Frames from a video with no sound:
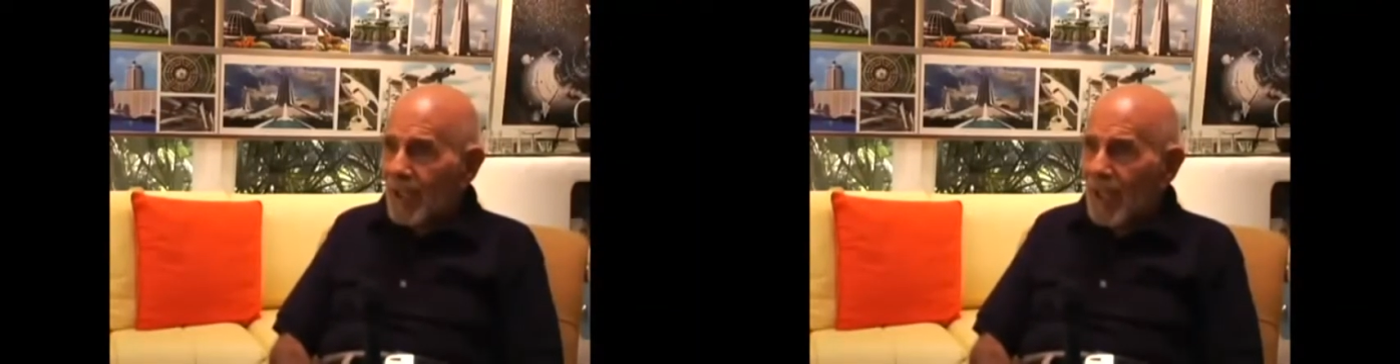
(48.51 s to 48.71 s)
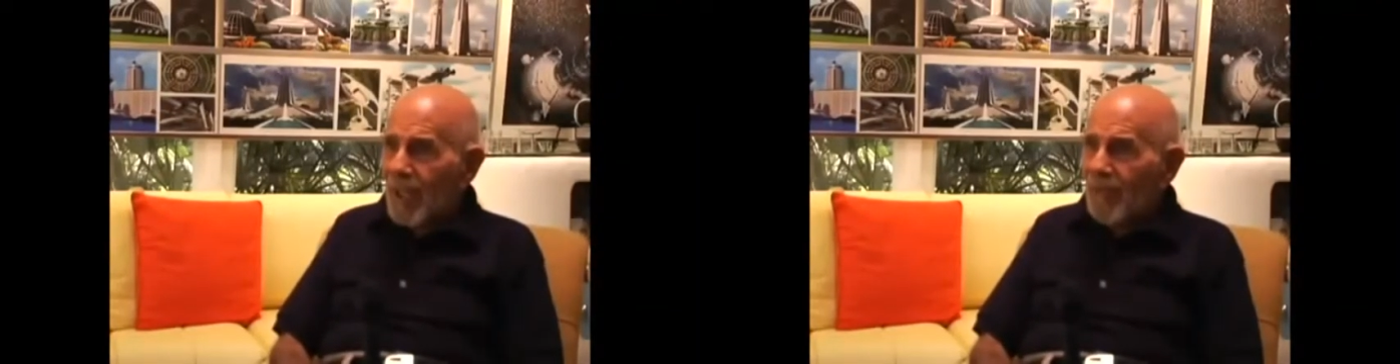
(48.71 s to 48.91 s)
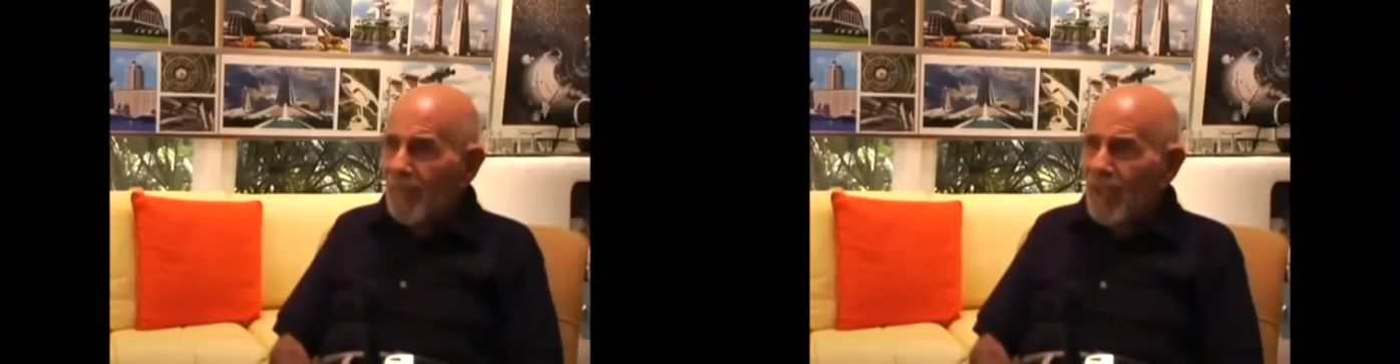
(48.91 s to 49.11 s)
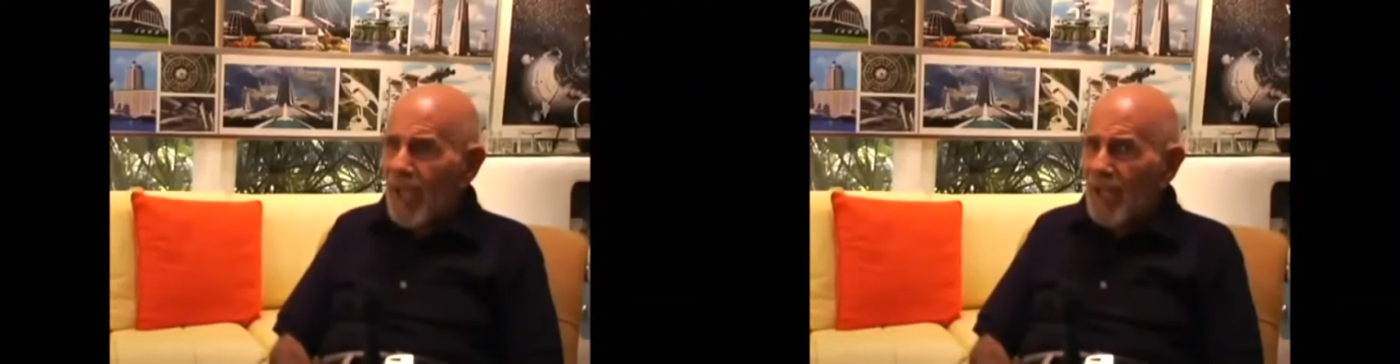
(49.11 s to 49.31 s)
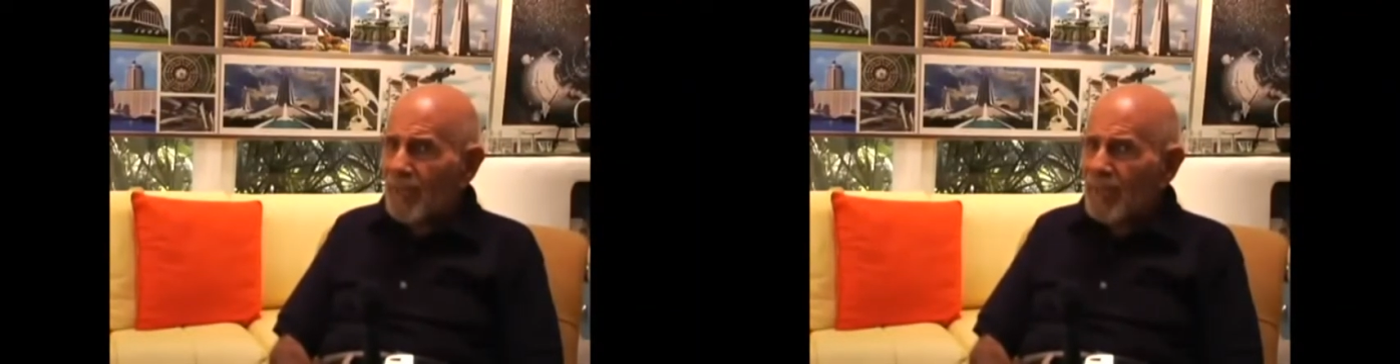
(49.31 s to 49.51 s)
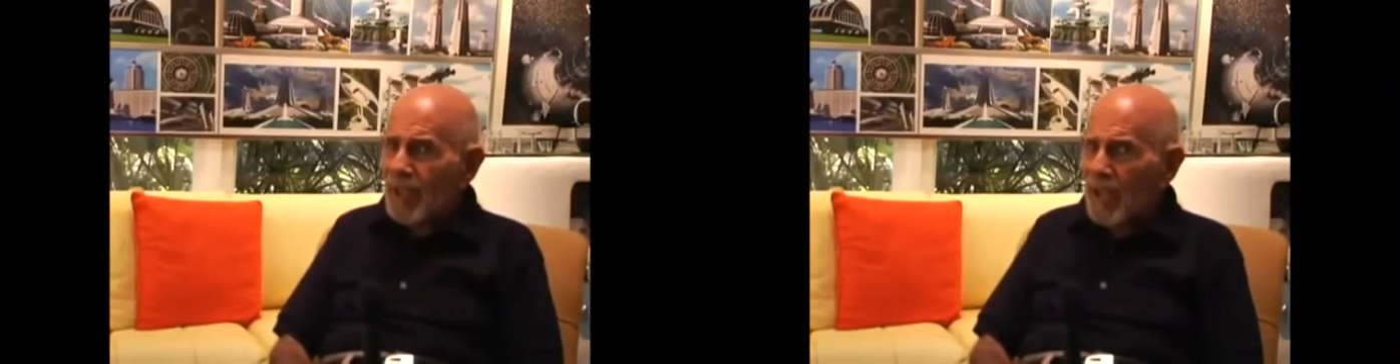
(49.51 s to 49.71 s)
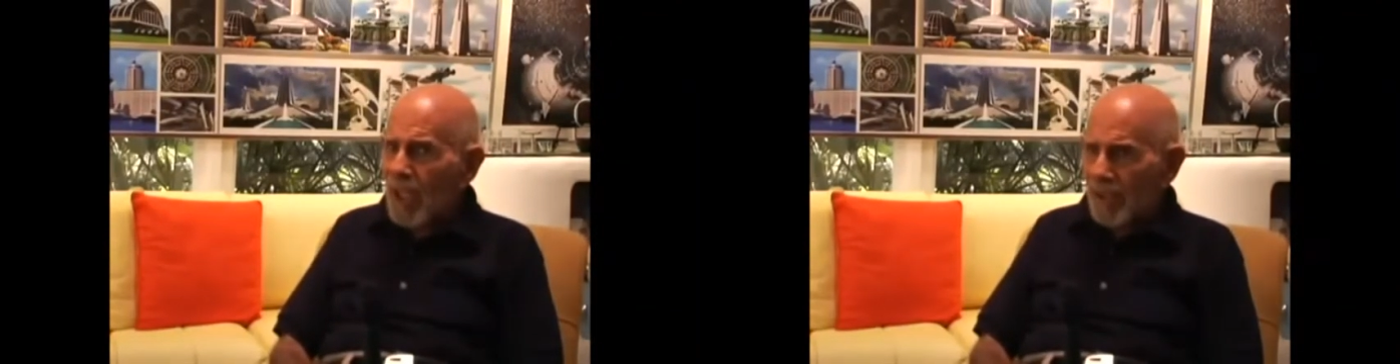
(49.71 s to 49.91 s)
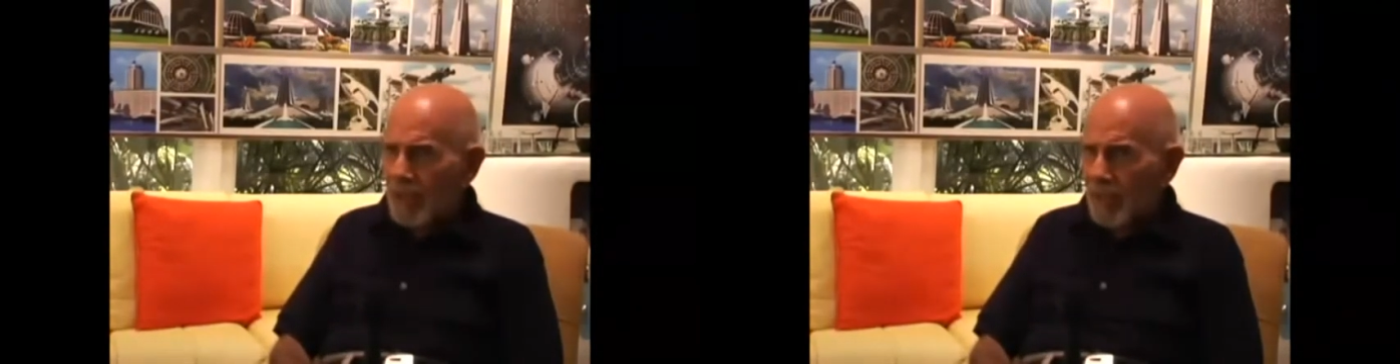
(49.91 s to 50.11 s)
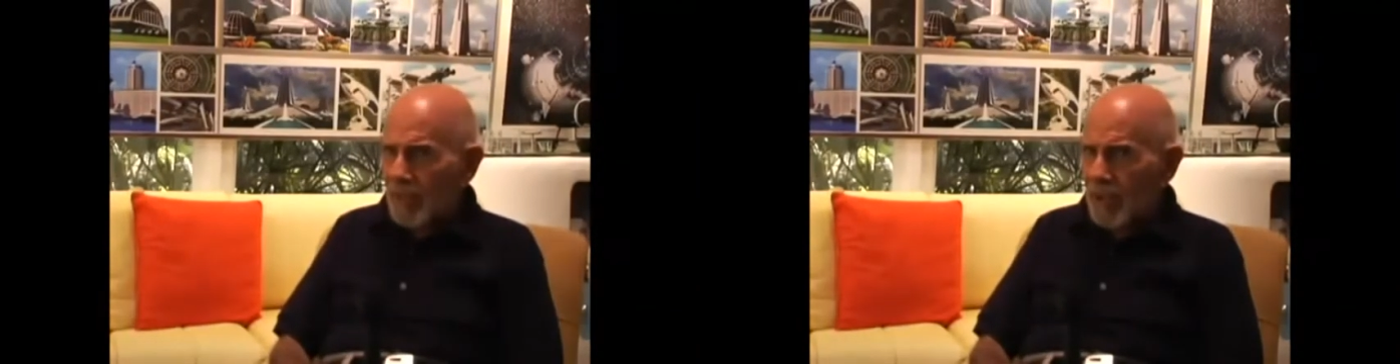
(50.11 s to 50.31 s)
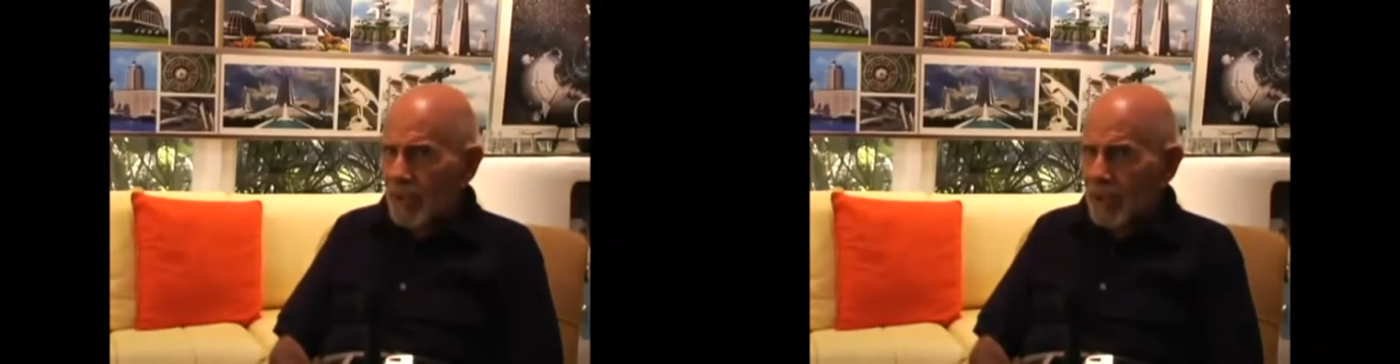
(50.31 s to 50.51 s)
And every empty lot in
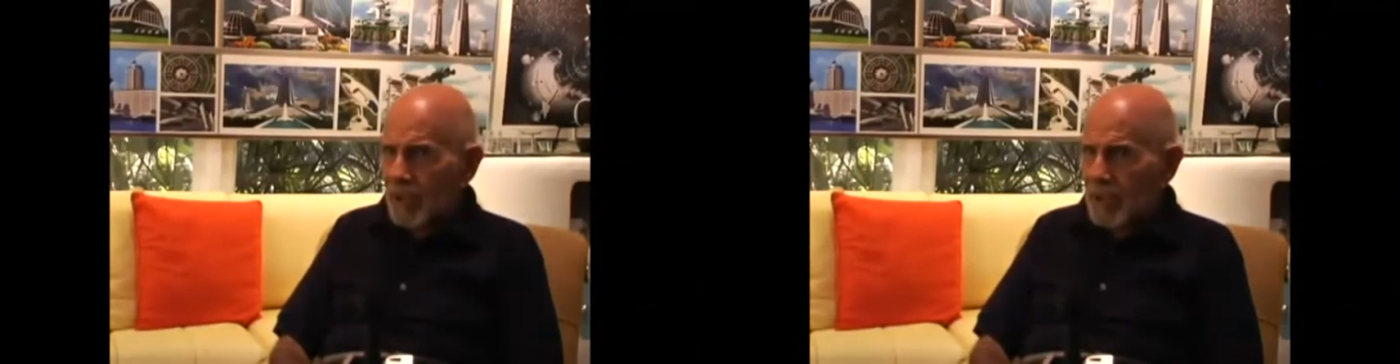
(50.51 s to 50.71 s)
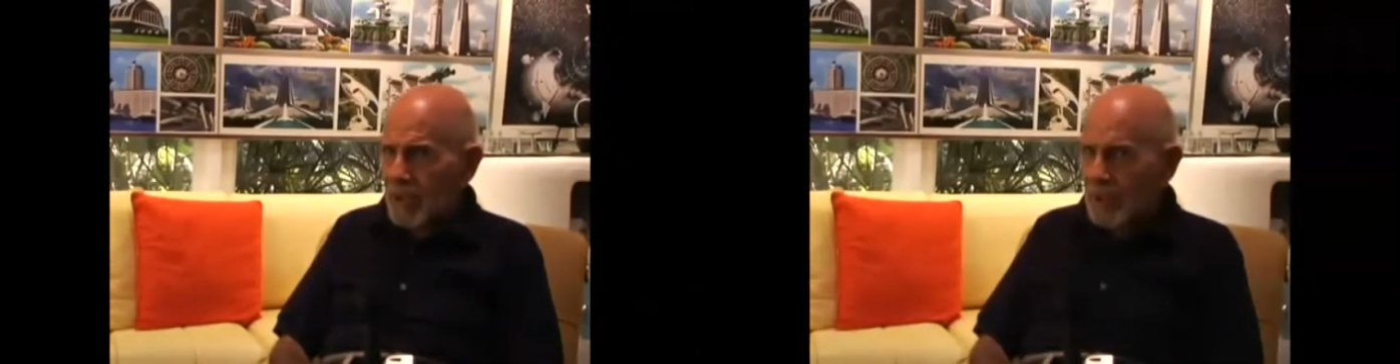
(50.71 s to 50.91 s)
America,